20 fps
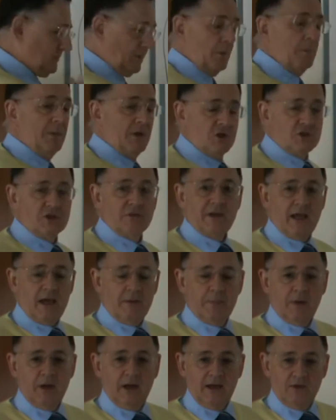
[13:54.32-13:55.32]
because of
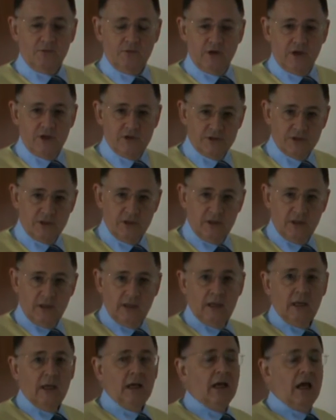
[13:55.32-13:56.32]
capital outflows.
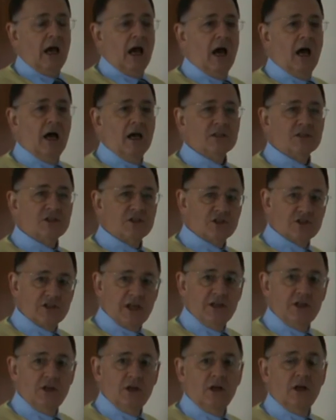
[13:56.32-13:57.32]

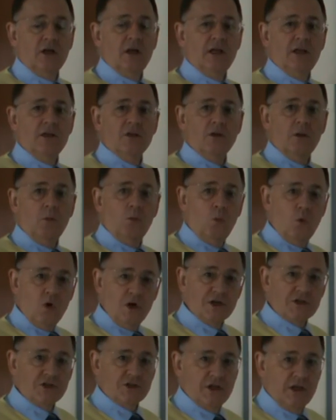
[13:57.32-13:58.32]
Singularly, the
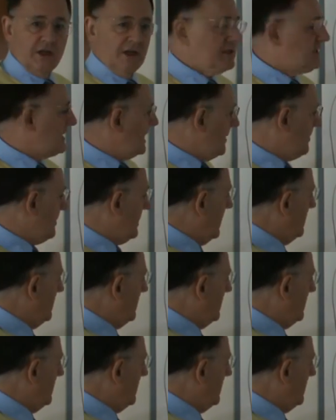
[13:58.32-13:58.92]
worst thing is capital